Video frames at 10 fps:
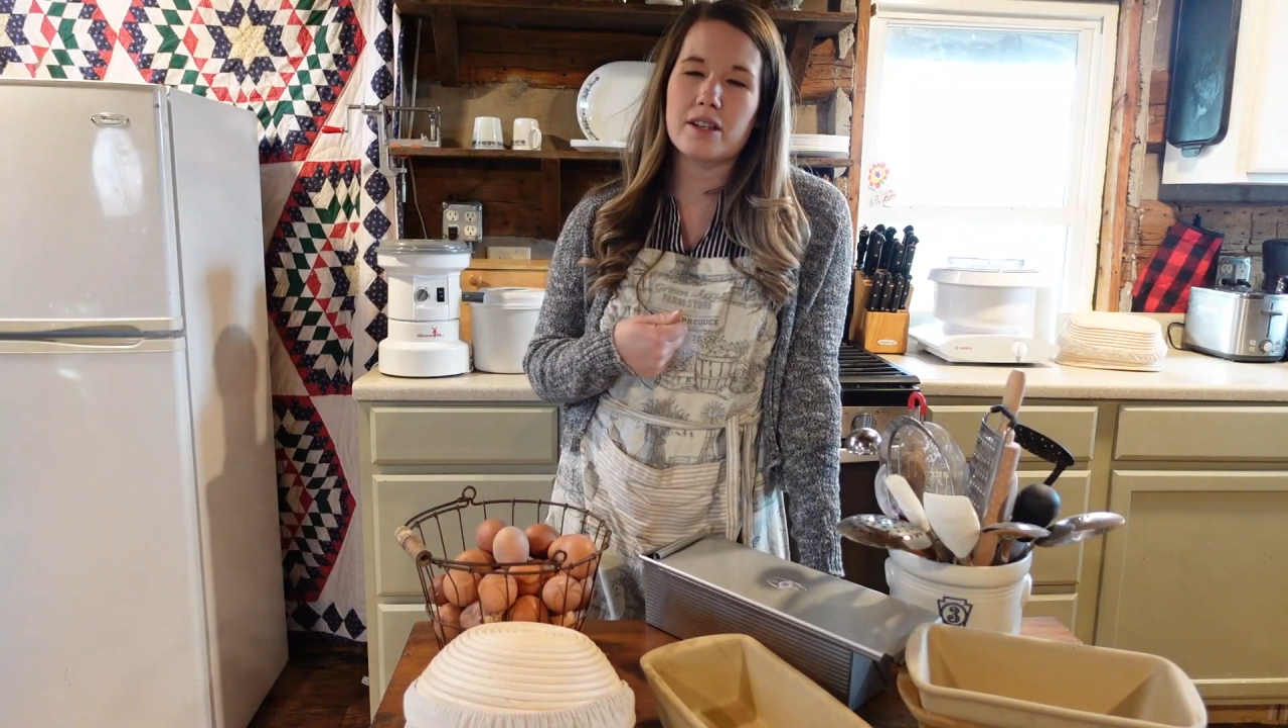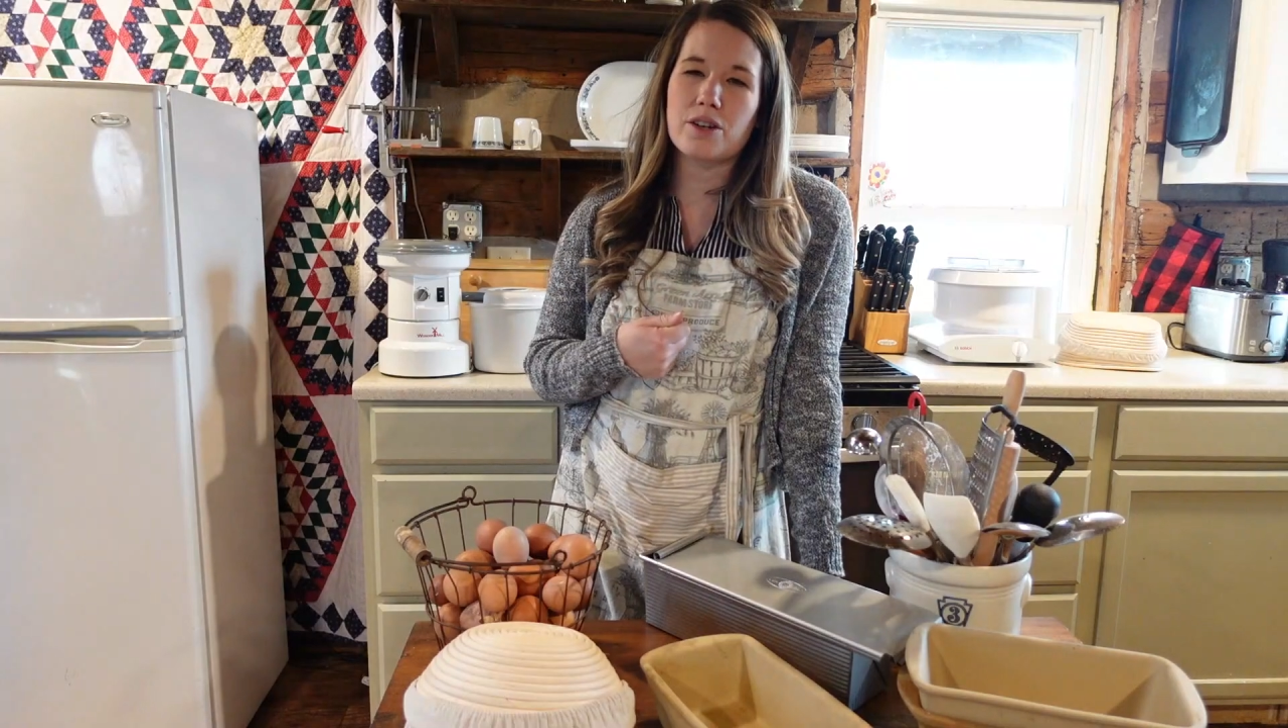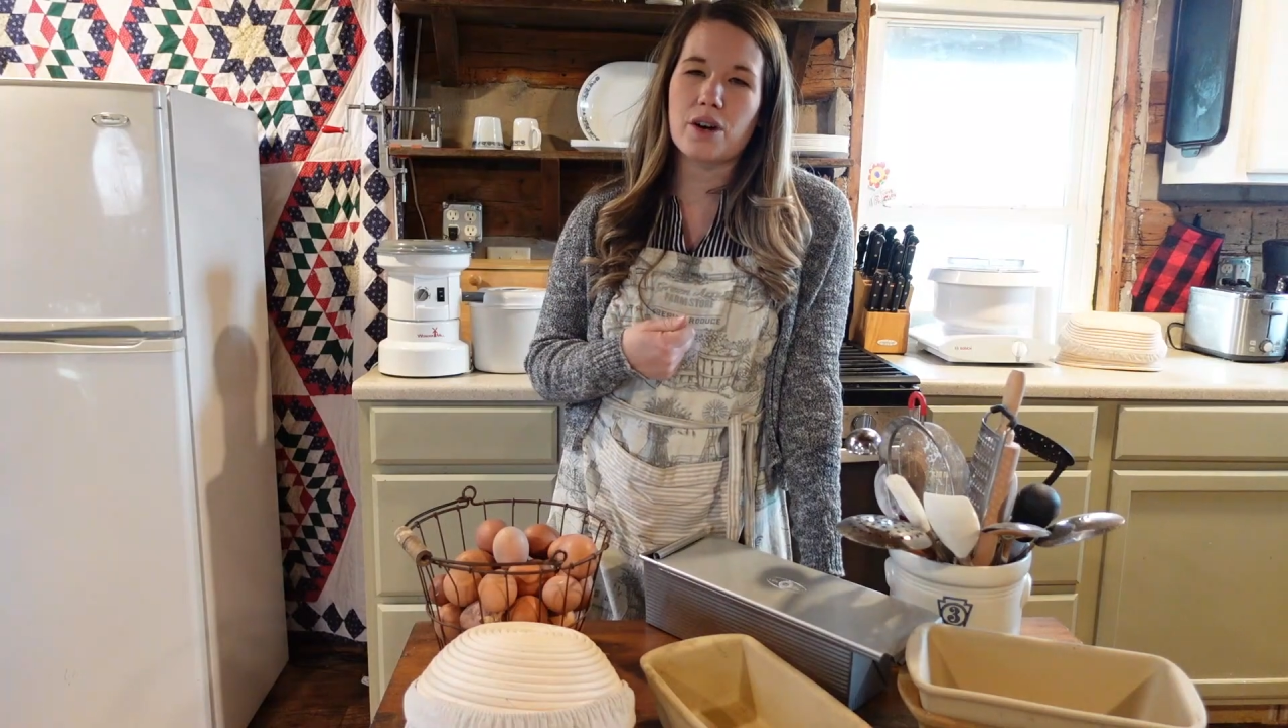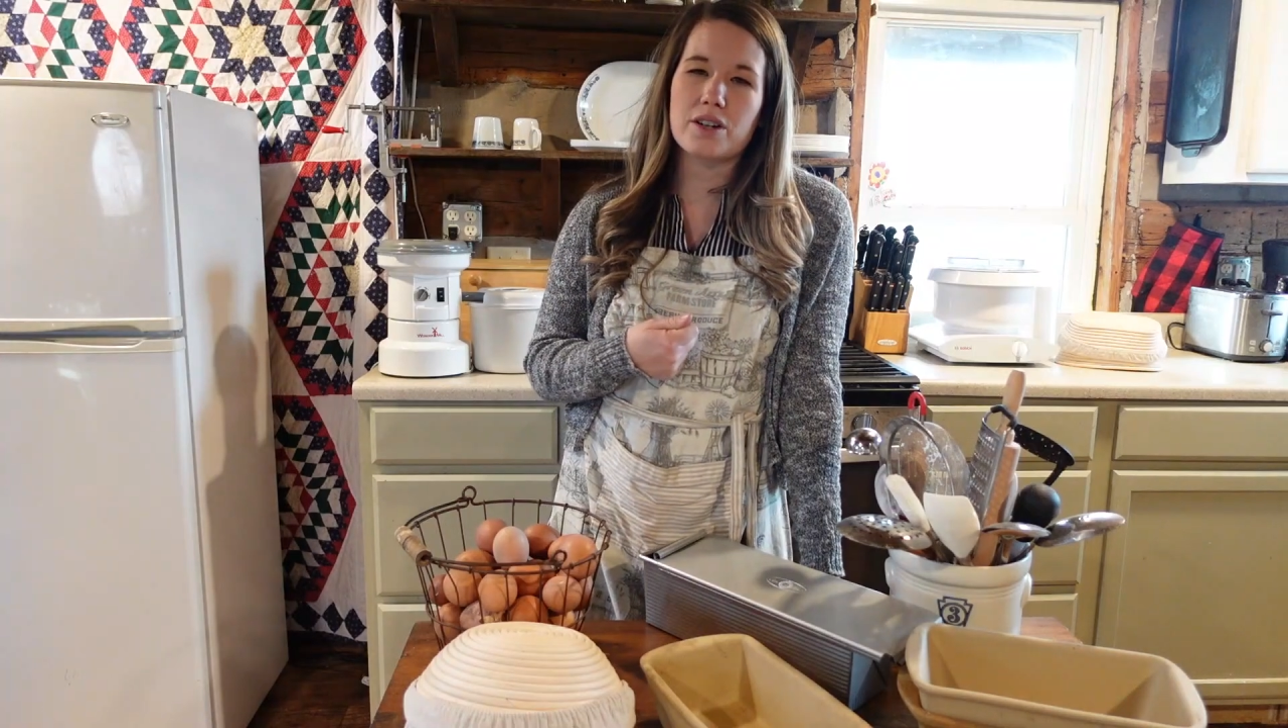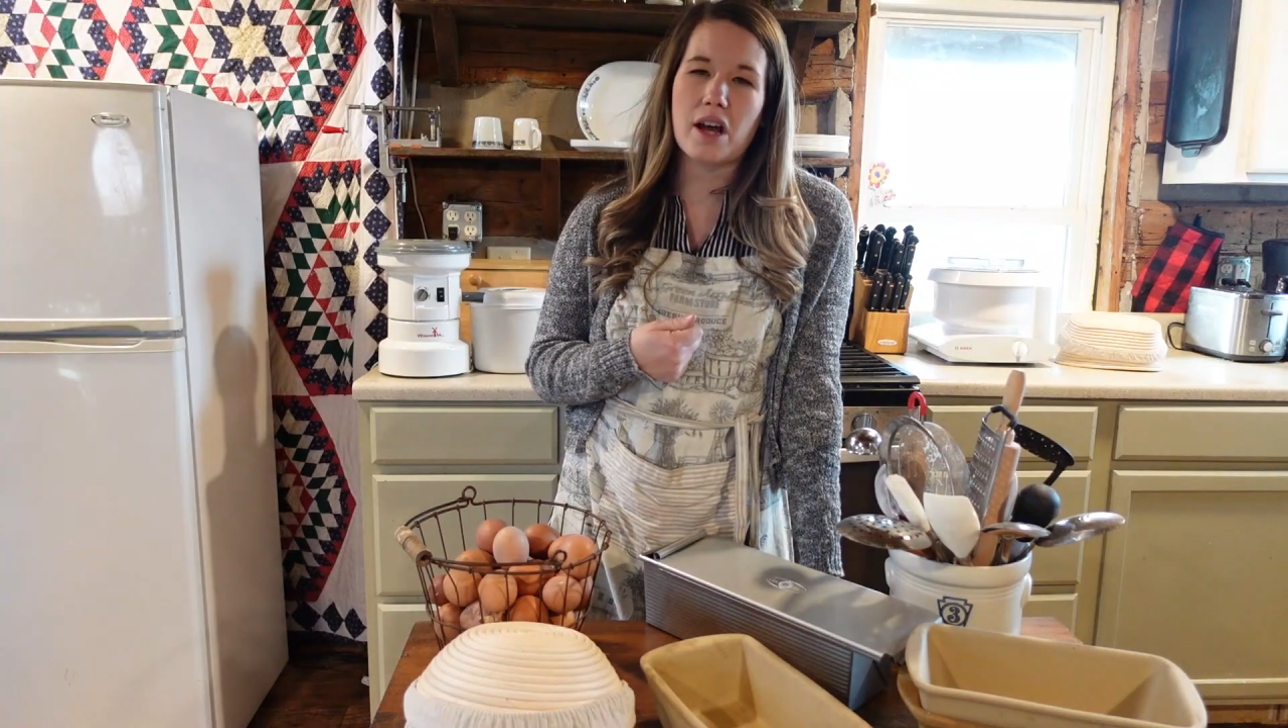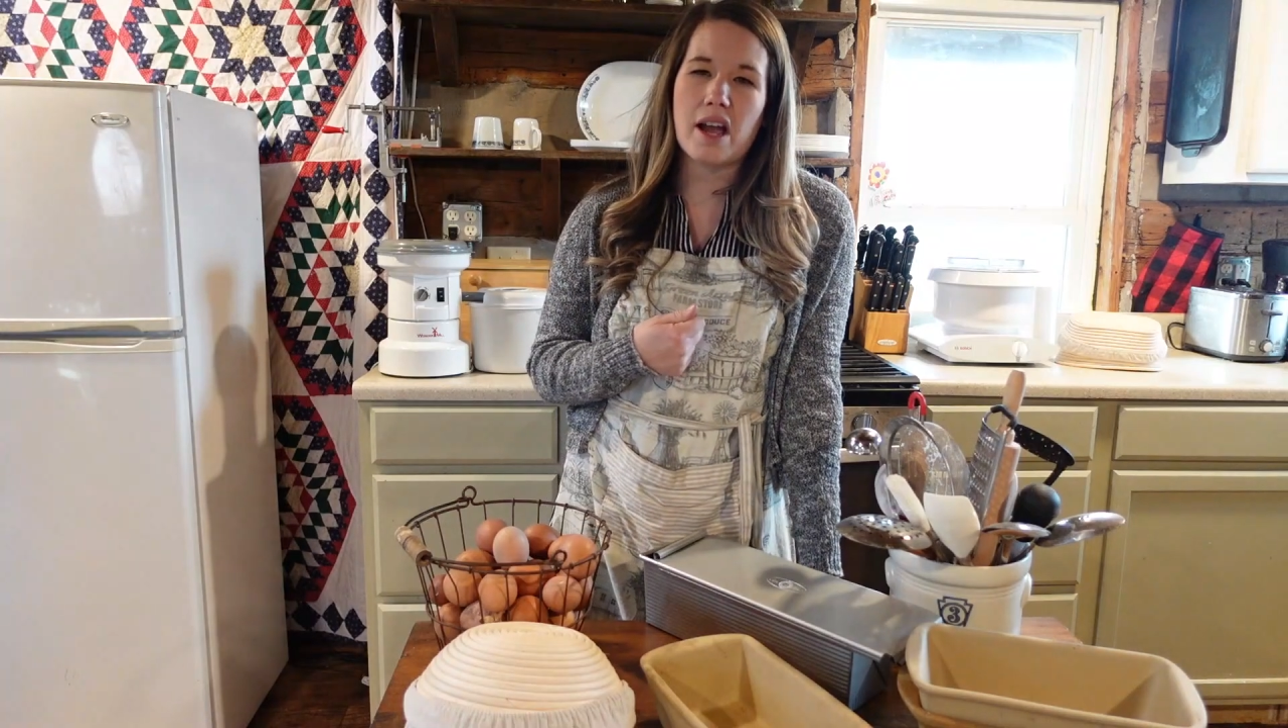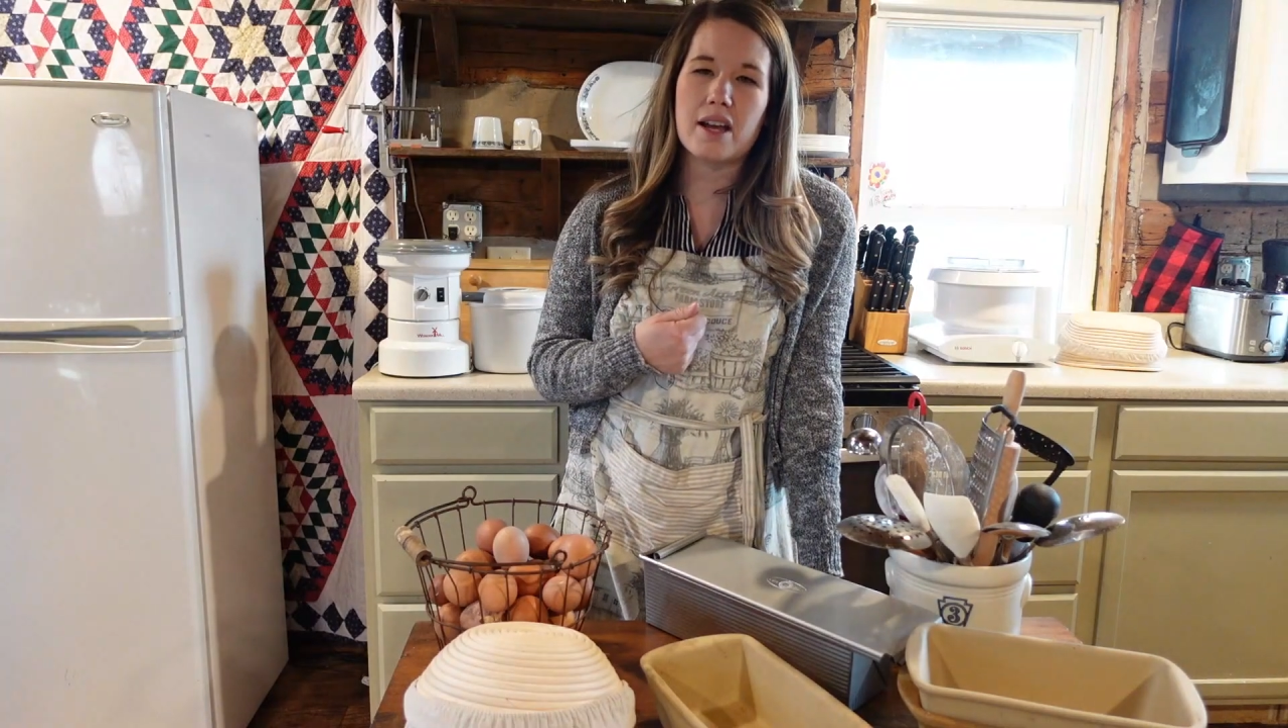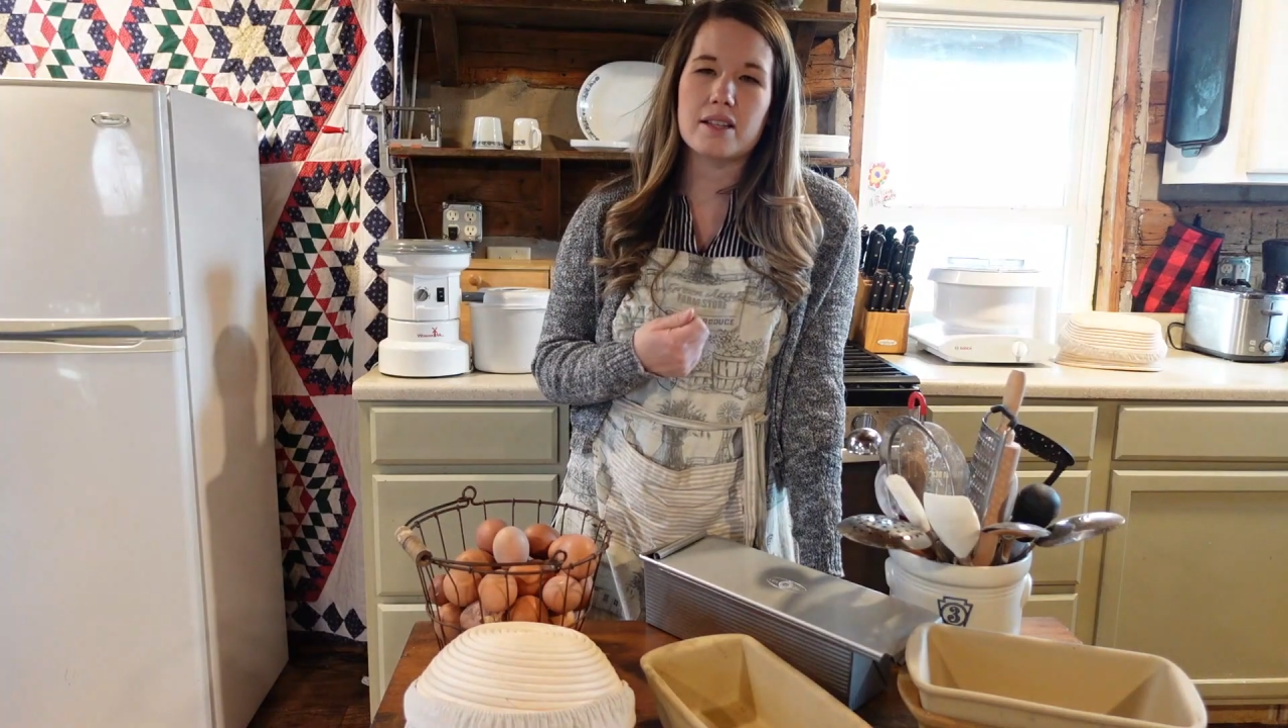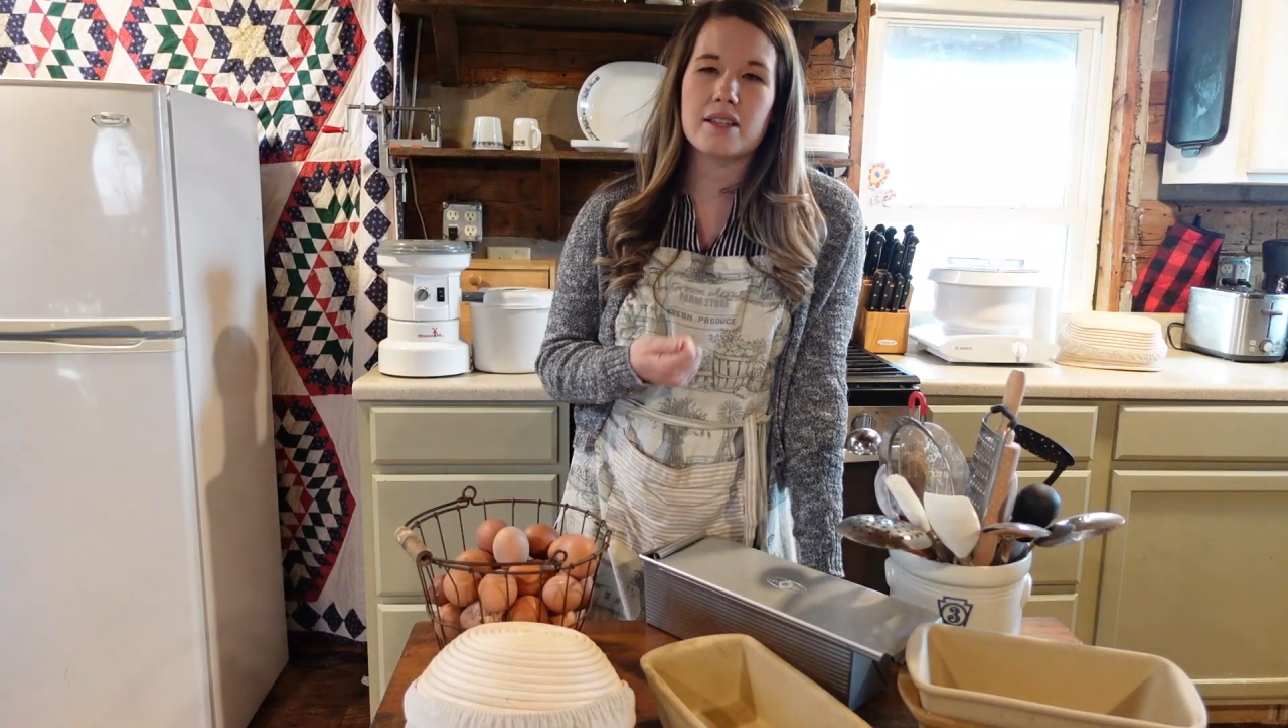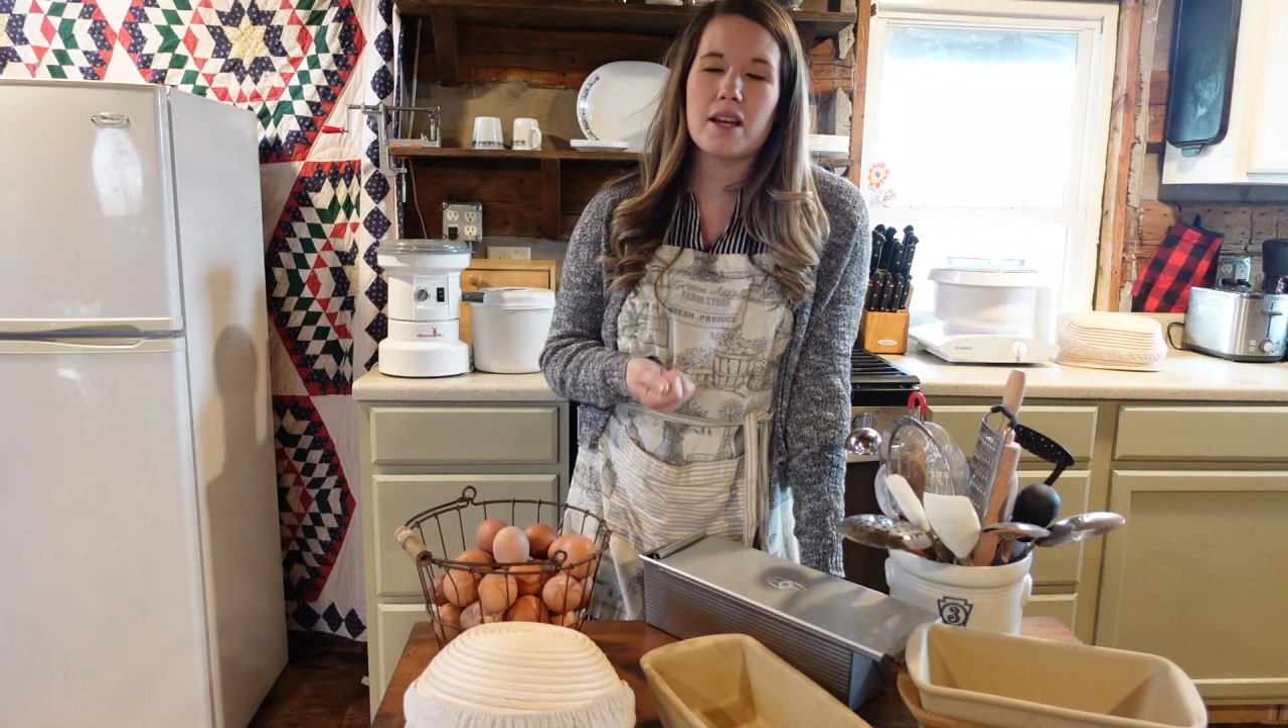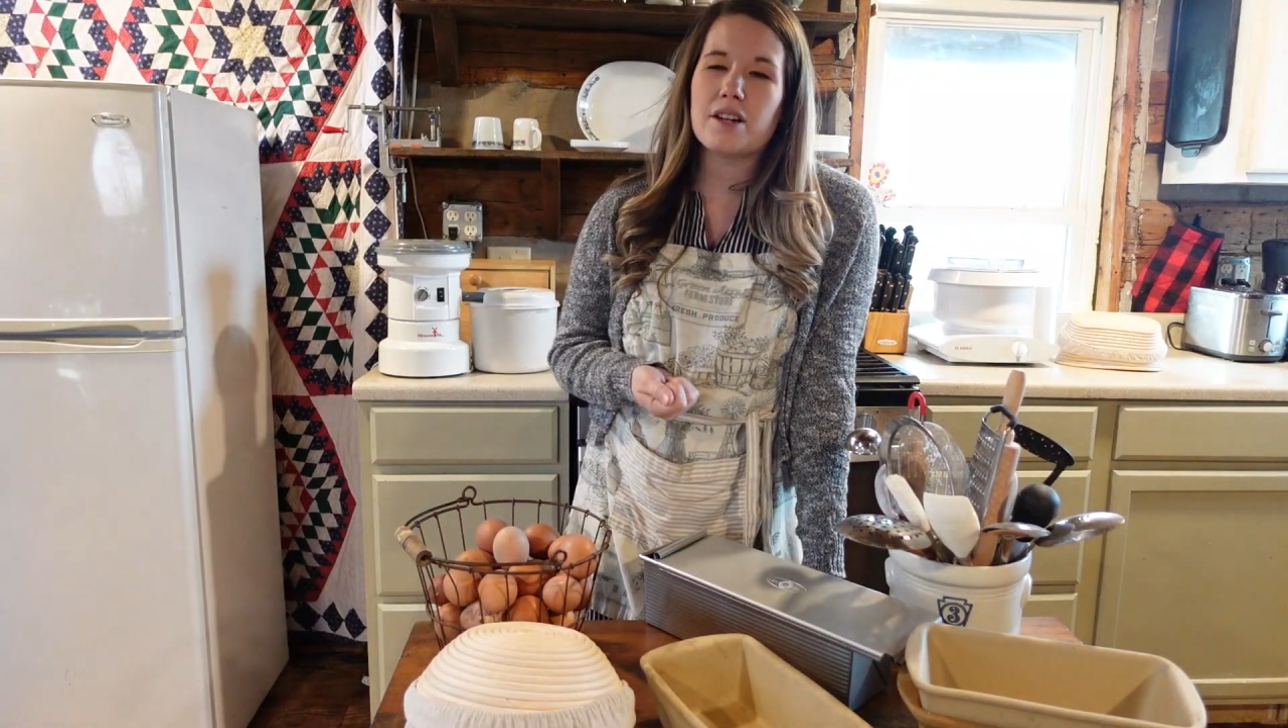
into our diets